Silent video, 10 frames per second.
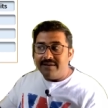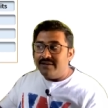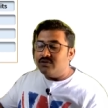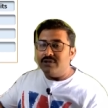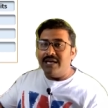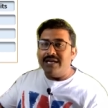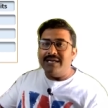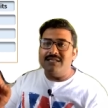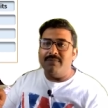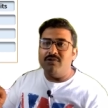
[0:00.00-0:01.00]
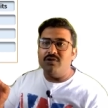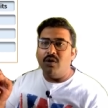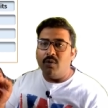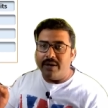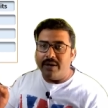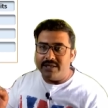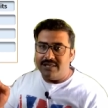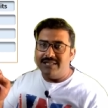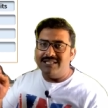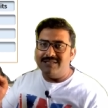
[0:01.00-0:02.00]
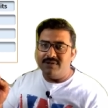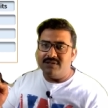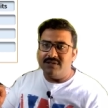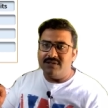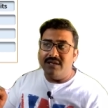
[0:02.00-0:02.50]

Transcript: So that tells about the location, that this person